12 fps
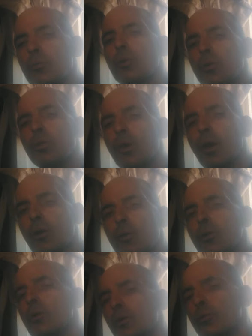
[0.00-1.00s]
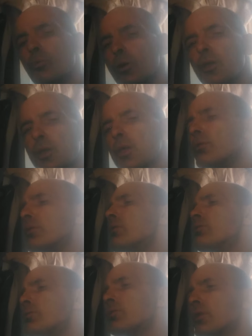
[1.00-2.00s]
But no, we give
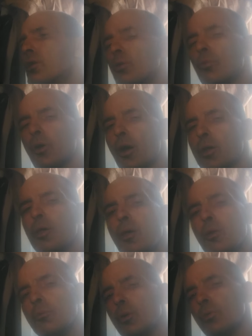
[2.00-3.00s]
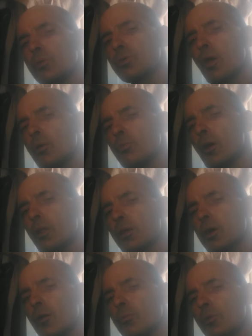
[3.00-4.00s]
everything away. But we're told by the
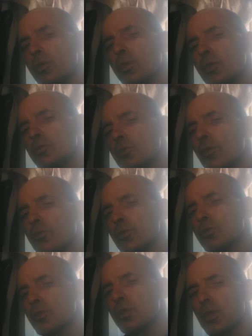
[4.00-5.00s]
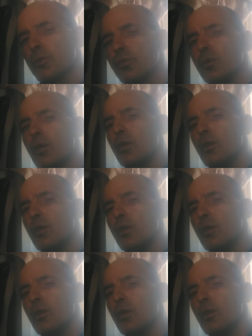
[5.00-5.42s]
government there's nothing to give